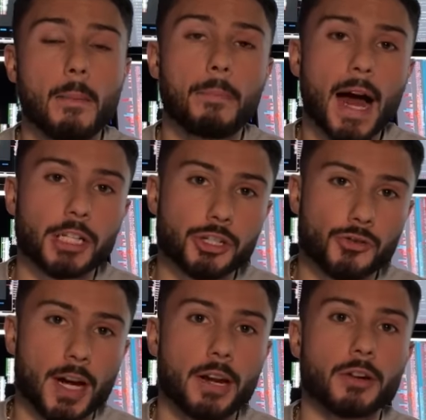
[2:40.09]
by
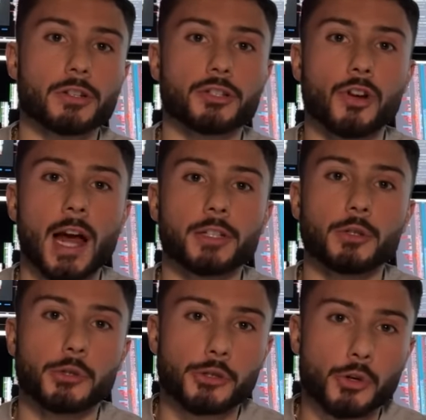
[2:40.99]
traders trying
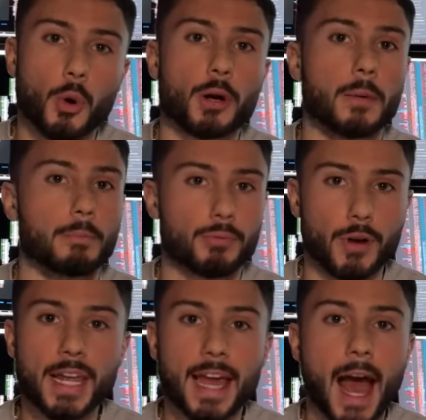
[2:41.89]
to short
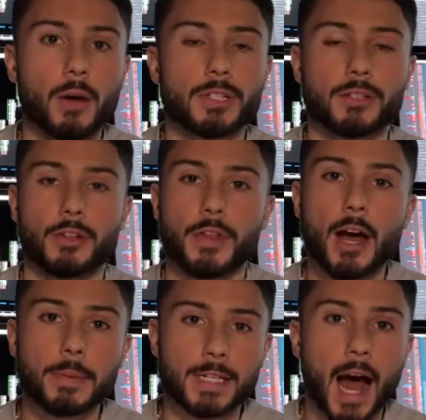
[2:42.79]
breakouts to the
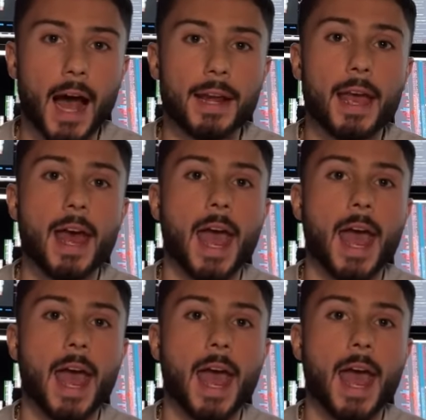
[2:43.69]
upside